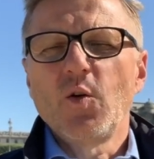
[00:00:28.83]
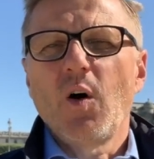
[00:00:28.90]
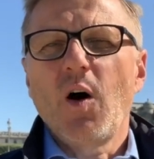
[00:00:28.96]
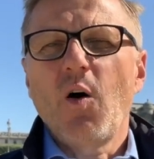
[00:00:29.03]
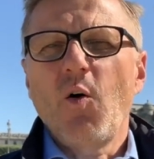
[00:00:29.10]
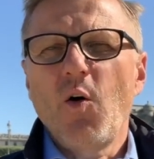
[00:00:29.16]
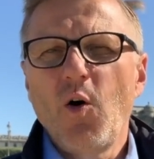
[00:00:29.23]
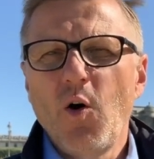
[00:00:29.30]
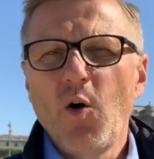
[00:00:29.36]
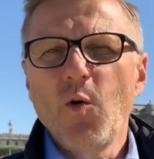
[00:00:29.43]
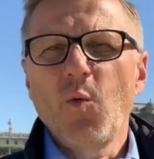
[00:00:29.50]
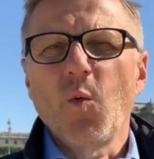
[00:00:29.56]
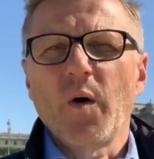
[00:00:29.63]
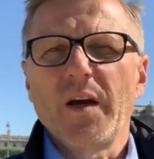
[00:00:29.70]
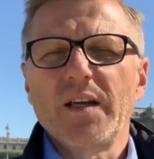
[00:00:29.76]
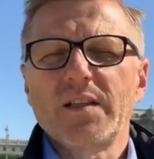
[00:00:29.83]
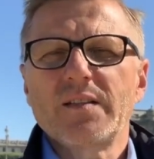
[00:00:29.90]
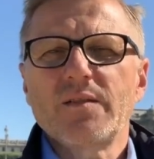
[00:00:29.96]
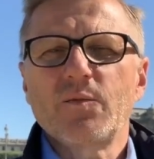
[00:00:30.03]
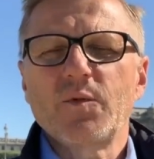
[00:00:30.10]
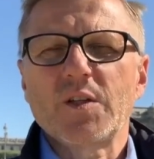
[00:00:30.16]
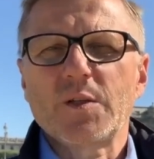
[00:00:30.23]
You are
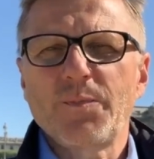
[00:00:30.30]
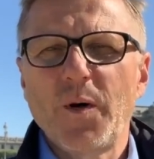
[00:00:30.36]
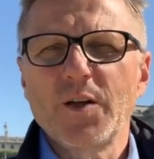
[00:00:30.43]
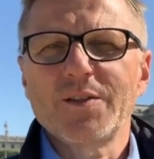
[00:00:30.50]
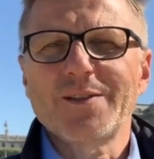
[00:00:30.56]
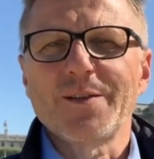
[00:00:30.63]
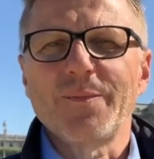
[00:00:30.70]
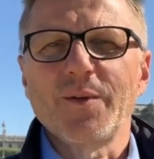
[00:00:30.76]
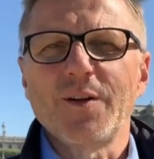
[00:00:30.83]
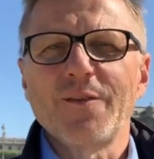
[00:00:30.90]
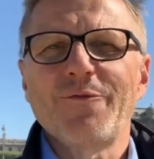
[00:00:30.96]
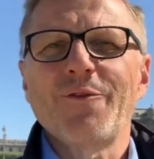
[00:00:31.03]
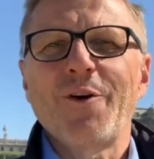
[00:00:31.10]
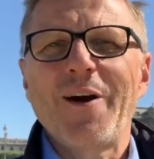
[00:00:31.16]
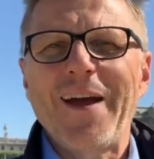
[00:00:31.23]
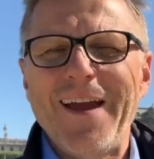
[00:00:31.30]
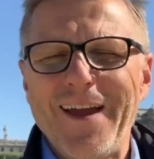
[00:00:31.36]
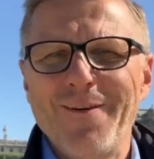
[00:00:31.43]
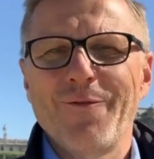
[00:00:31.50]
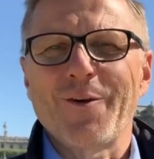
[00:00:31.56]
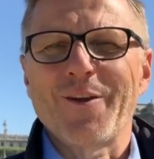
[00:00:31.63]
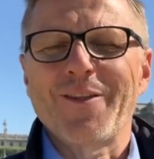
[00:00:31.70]
always responsible for
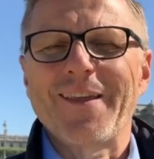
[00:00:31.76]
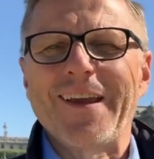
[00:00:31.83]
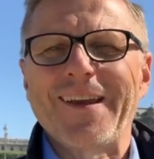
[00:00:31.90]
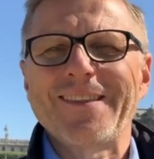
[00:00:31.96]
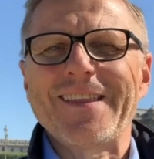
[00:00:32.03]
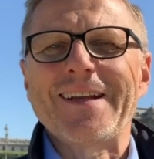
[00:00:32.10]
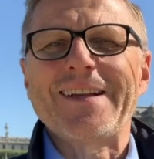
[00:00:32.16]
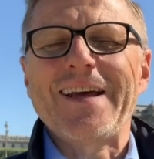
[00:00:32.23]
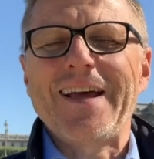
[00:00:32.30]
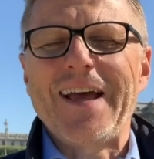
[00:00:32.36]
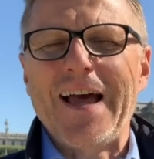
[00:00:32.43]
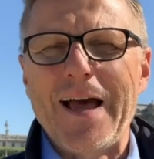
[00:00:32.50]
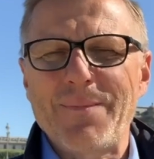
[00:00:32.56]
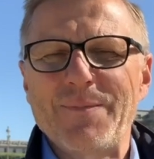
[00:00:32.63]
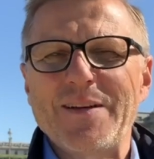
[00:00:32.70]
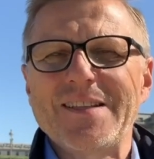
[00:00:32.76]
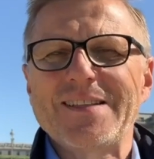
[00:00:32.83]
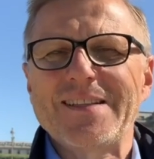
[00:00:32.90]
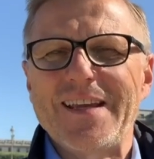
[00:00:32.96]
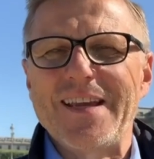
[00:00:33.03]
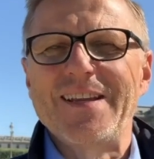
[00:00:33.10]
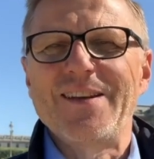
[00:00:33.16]
everything that
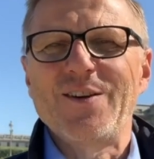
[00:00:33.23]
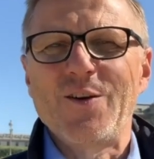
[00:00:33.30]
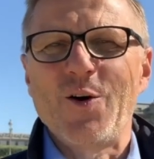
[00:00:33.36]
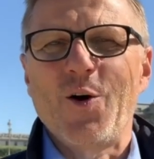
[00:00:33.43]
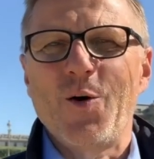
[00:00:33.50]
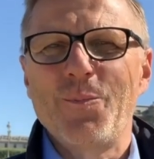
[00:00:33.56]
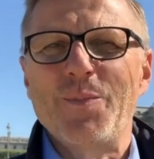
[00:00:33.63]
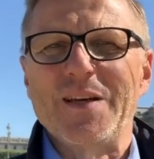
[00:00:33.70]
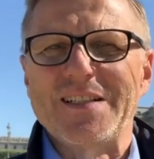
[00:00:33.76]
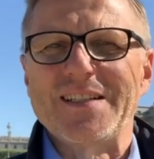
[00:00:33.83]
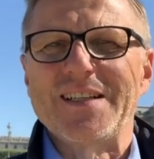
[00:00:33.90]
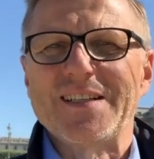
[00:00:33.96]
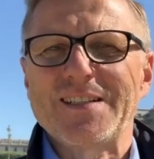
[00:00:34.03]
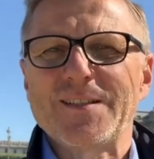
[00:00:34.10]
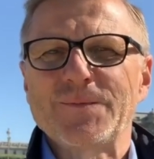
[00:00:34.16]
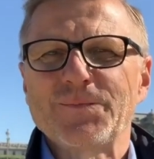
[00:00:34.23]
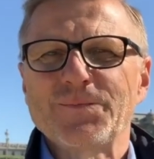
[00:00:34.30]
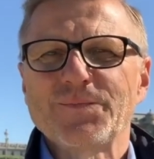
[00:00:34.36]
happens in your business.